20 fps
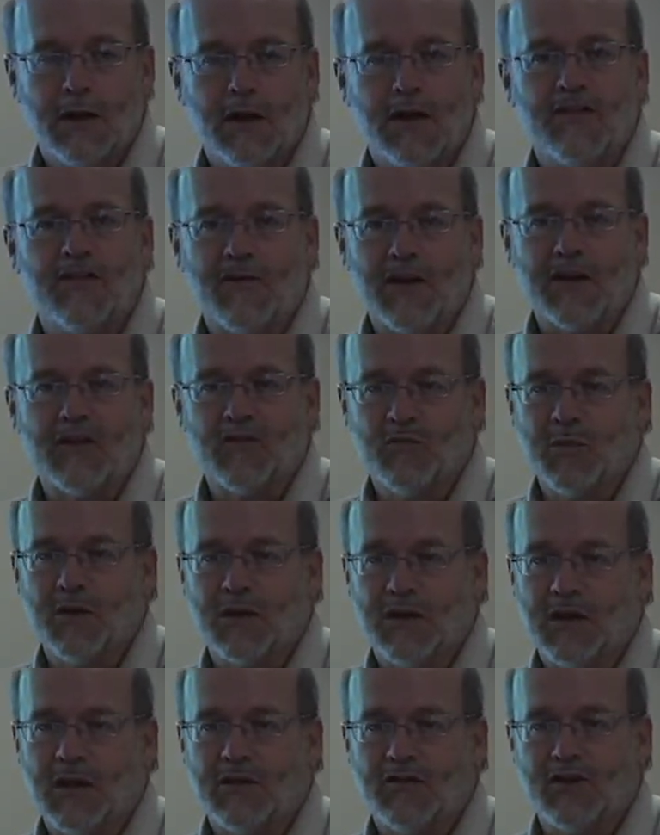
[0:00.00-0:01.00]

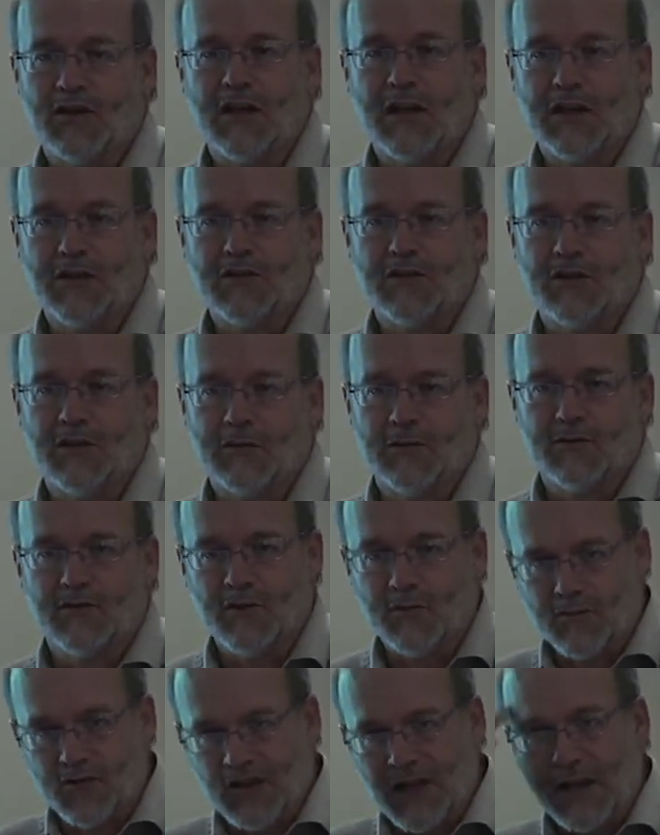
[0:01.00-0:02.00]
investment in education,
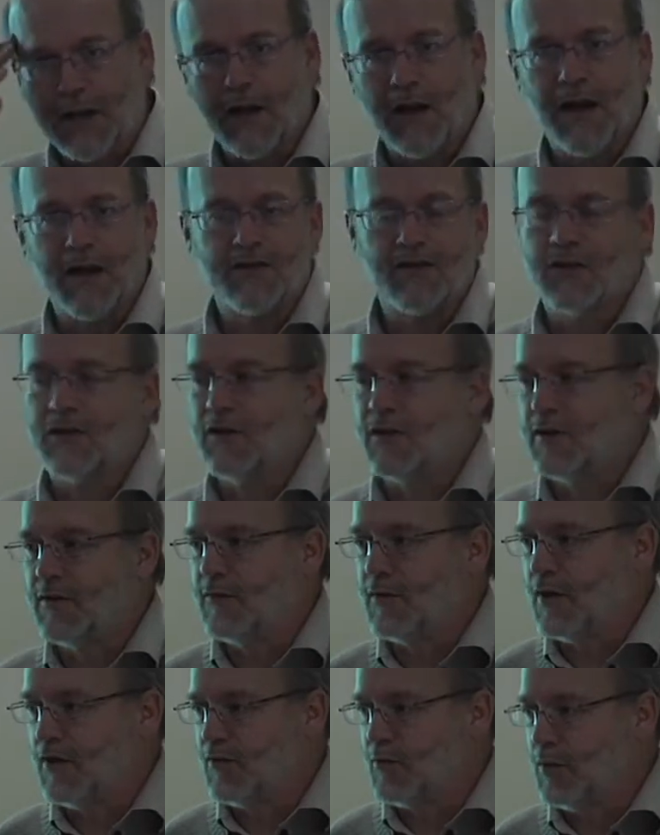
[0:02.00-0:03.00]
some psychological
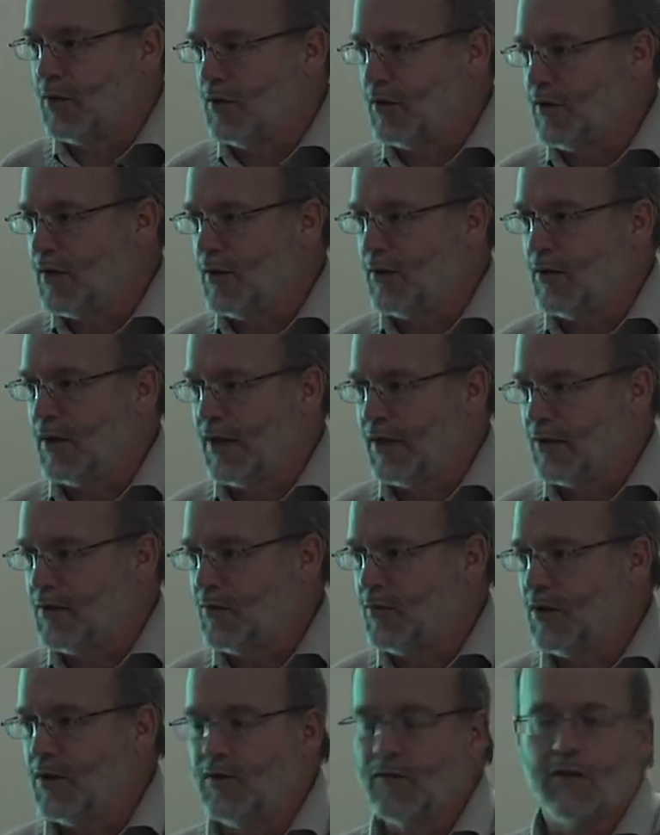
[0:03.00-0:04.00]
investment, and they'd like
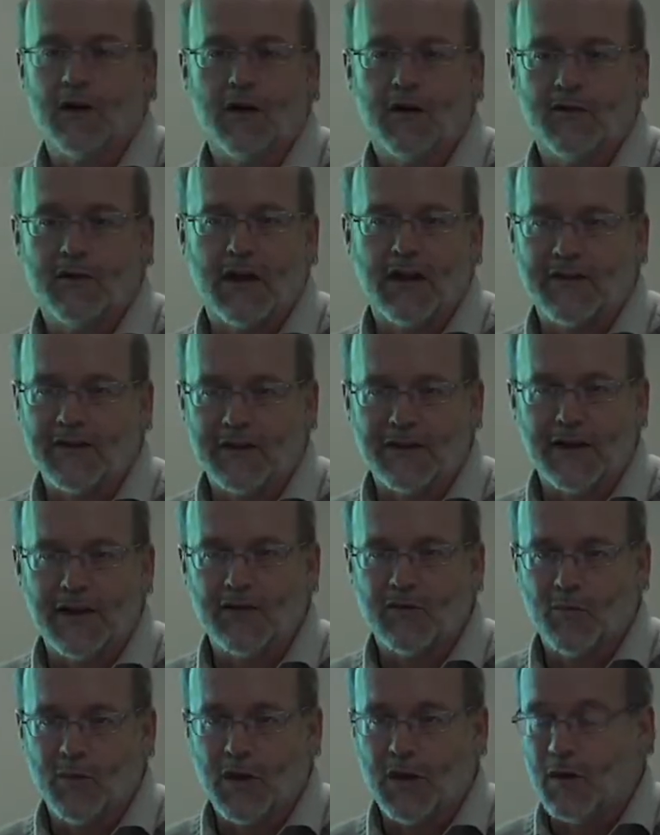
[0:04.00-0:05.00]
to be involved, and I think
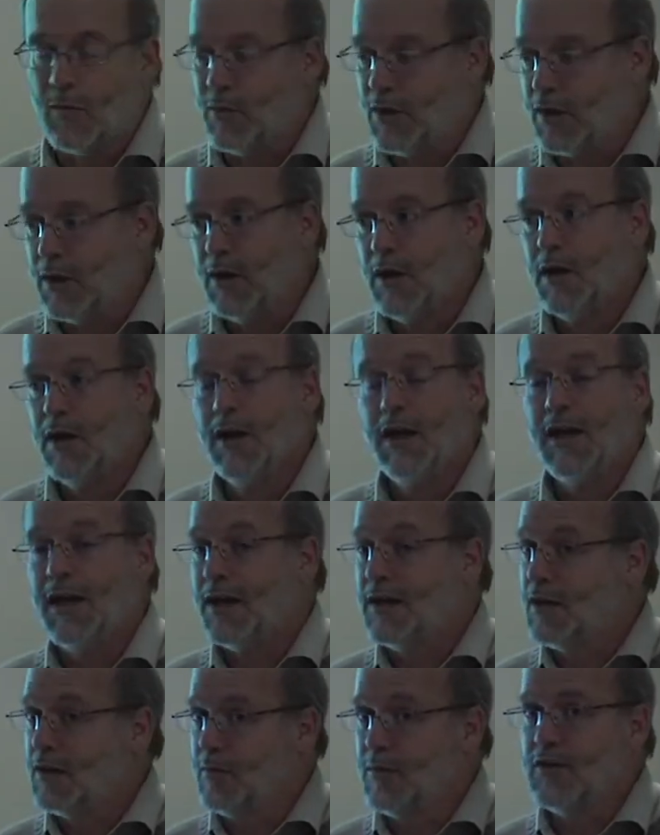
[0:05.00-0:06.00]
that's better. But
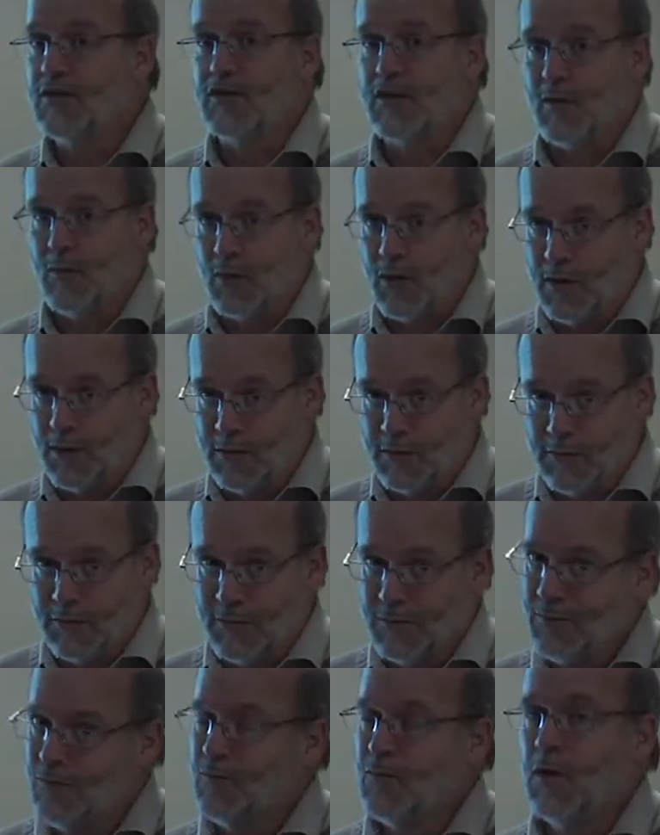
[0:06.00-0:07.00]
it can be someone,
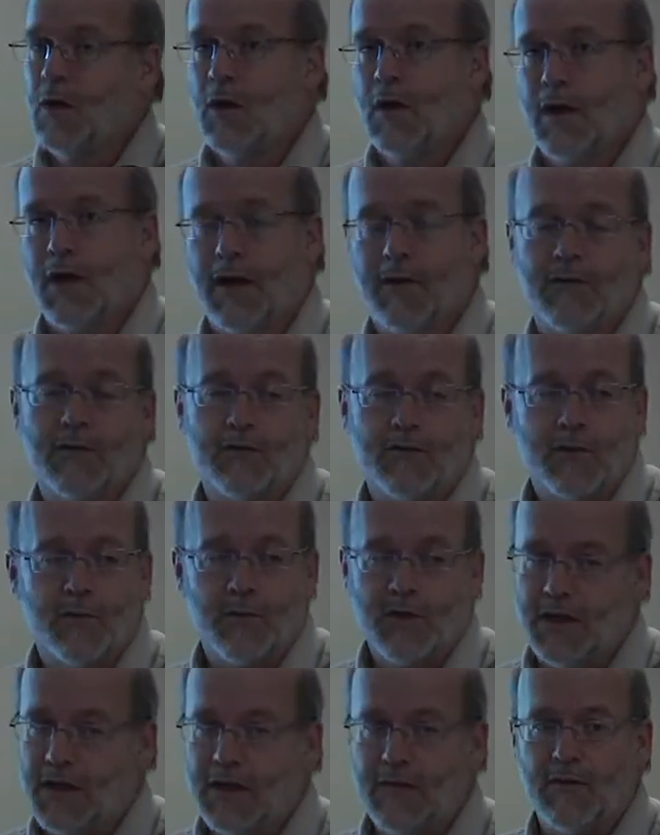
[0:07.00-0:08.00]
heaven
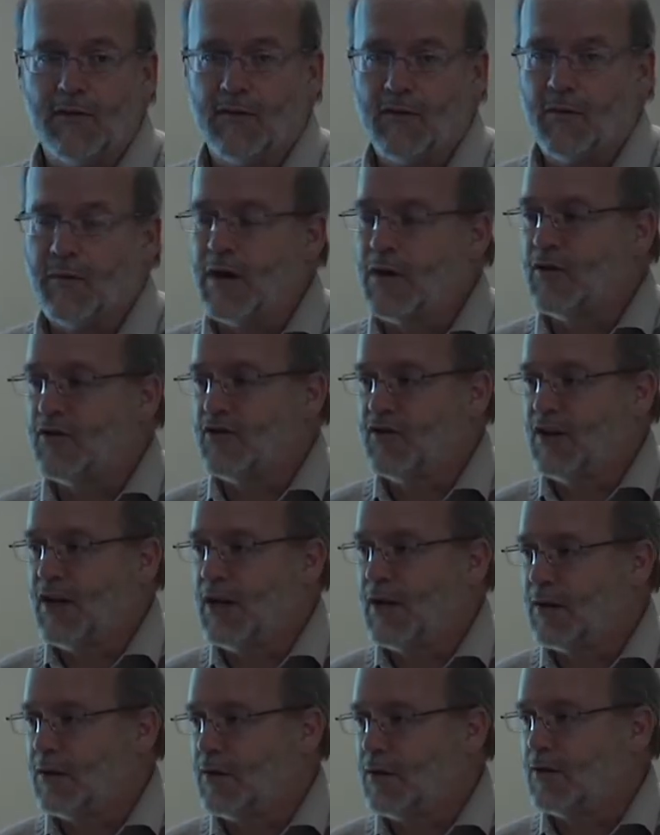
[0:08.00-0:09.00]
forbid, even from out of
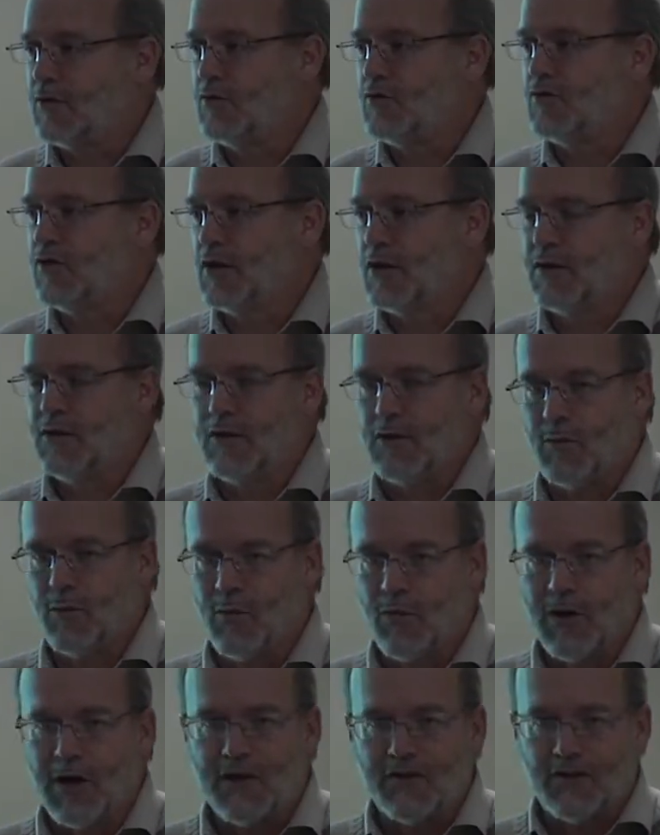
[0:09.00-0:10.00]
state, and usually your
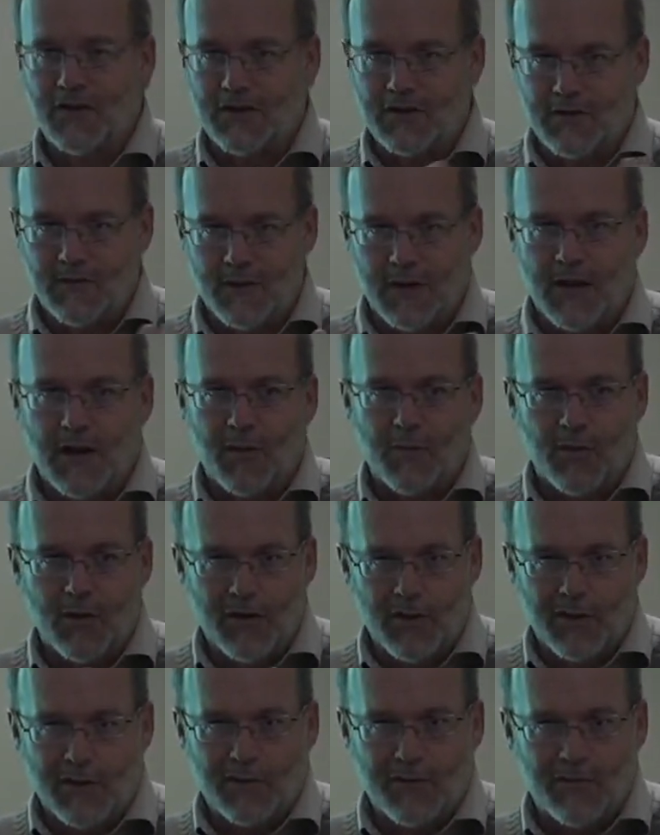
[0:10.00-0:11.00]
project
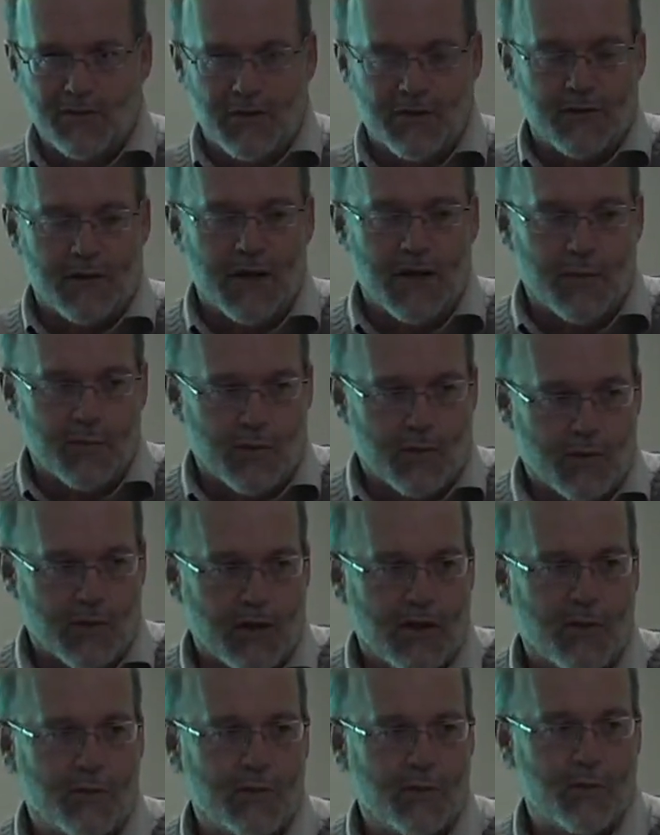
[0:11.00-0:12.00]
developer
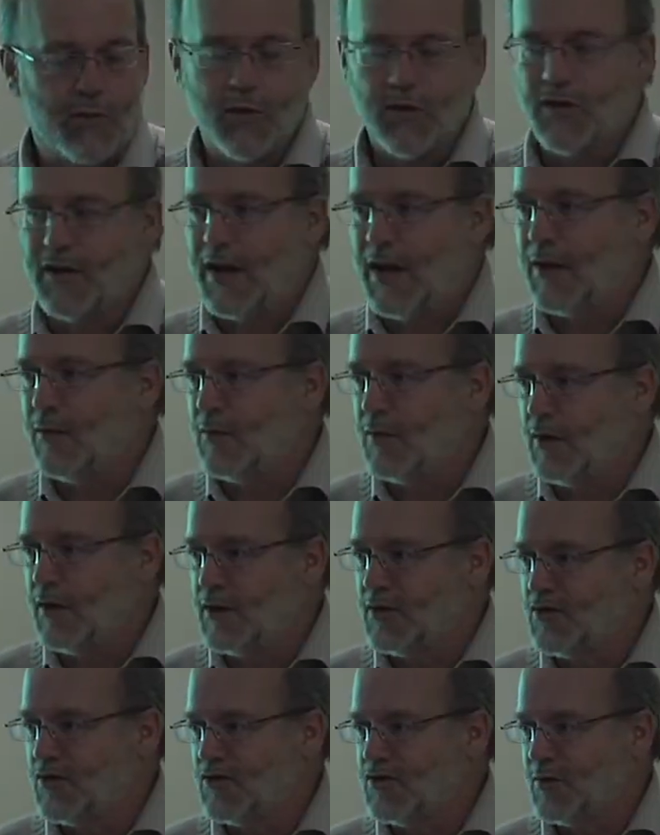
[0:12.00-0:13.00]
will help you put that
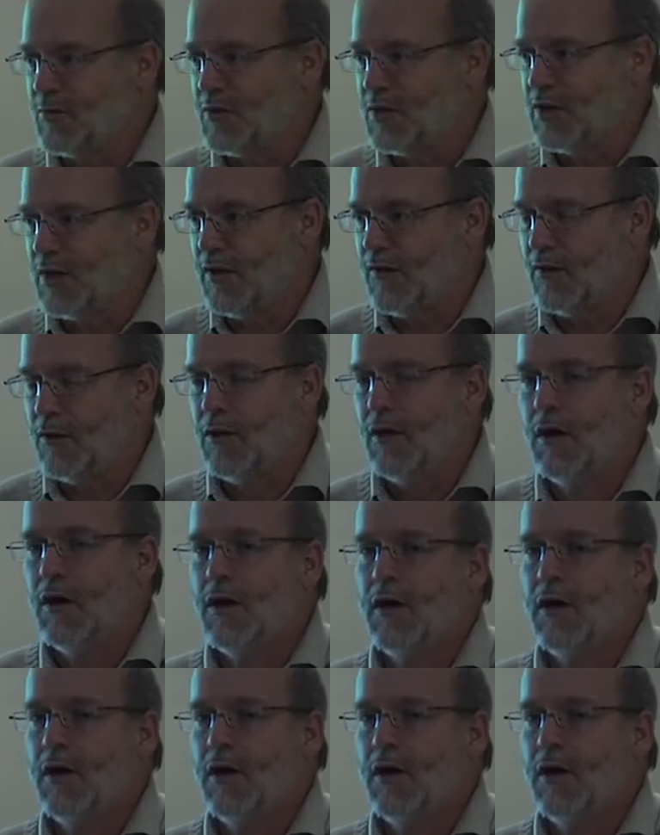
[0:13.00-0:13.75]
relationship together.